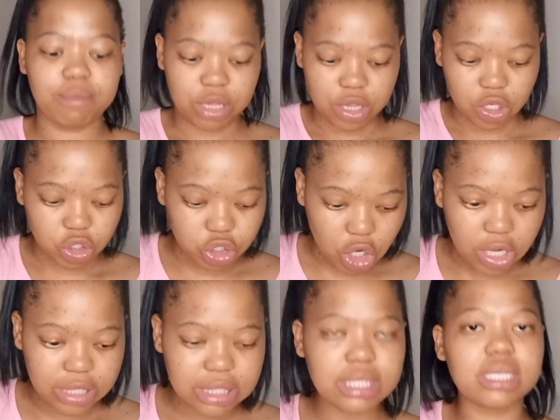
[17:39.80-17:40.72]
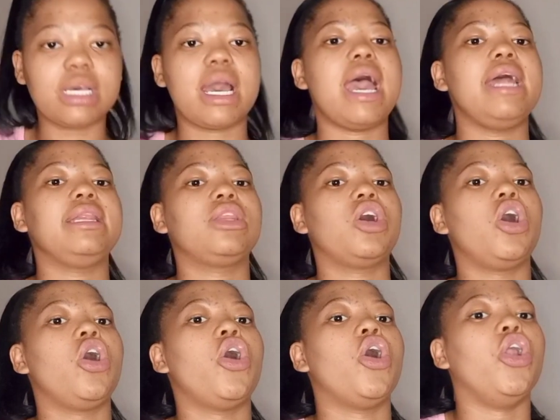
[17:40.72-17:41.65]
The shorts and
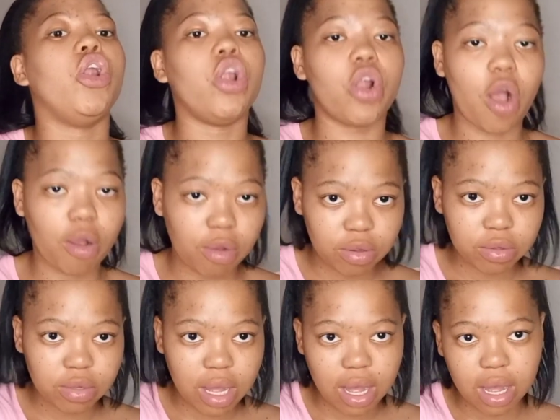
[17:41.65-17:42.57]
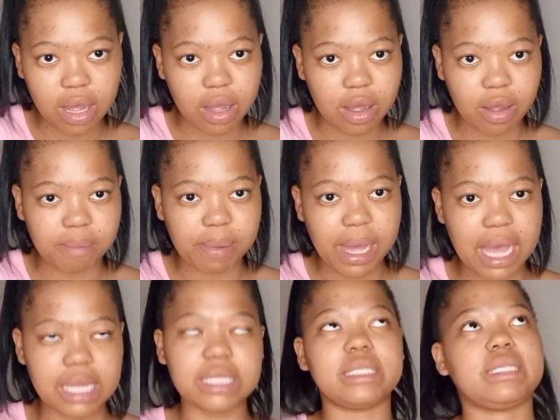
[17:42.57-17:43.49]
the long
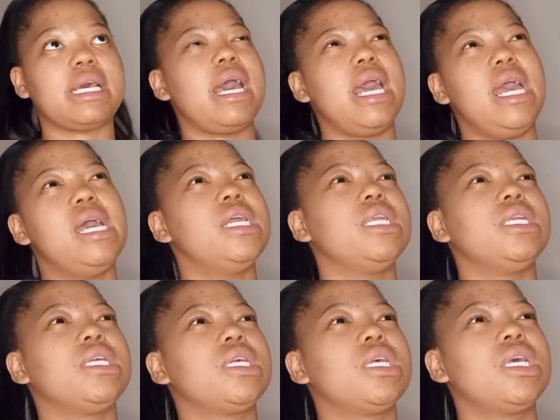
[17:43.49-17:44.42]
pants and